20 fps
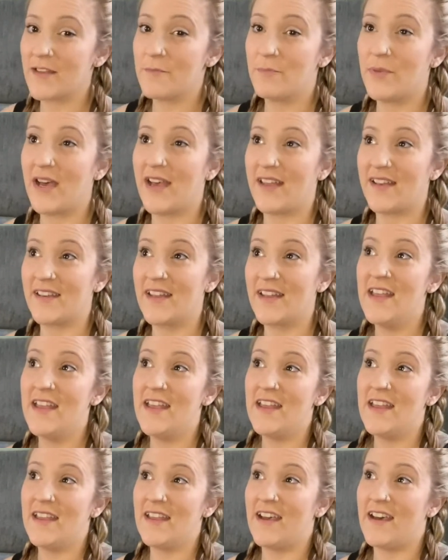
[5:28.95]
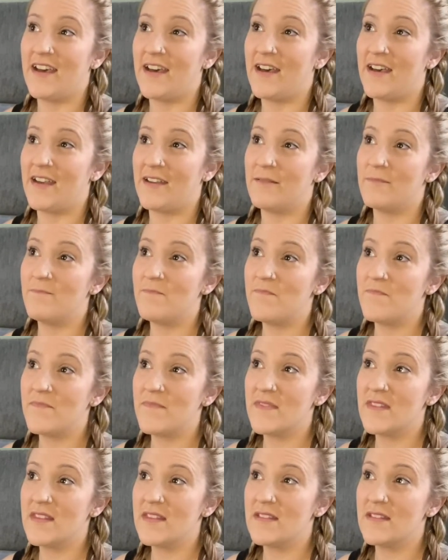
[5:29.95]
But
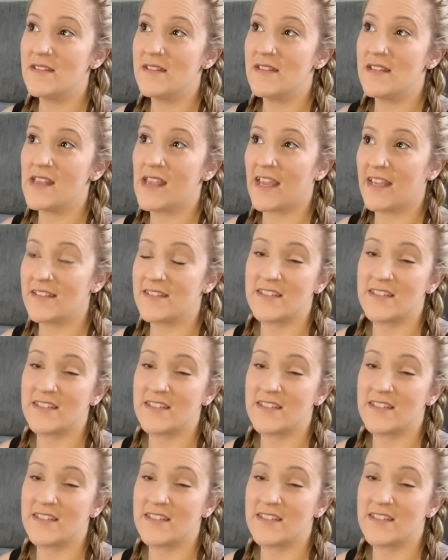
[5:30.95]
hand